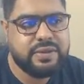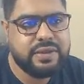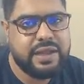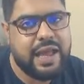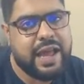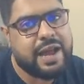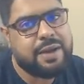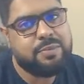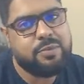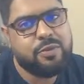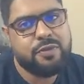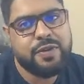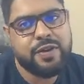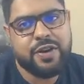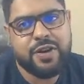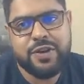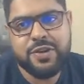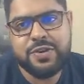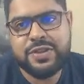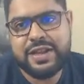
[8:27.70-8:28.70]
I'm moving
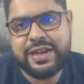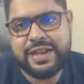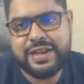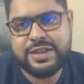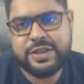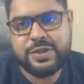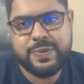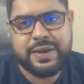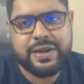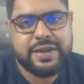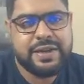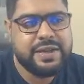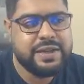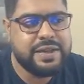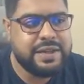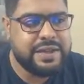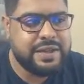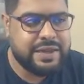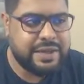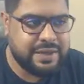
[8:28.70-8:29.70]
on to the next one.
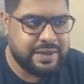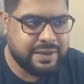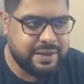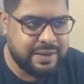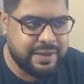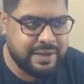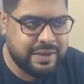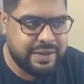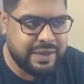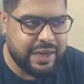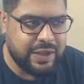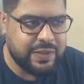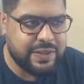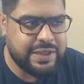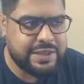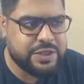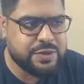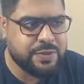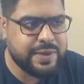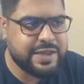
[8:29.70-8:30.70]
Now
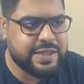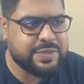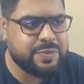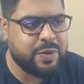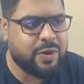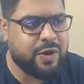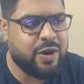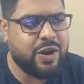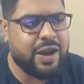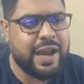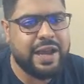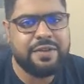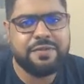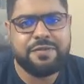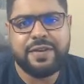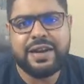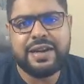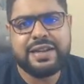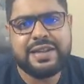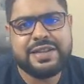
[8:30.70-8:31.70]
this week's mock, I
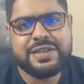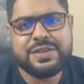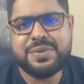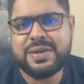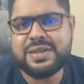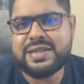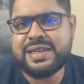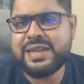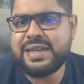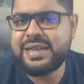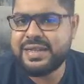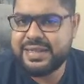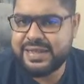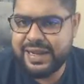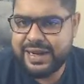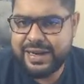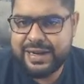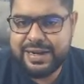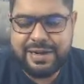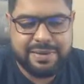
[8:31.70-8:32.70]
felt this was easy a
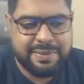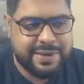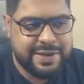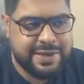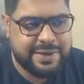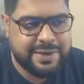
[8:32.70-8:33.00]
little bit.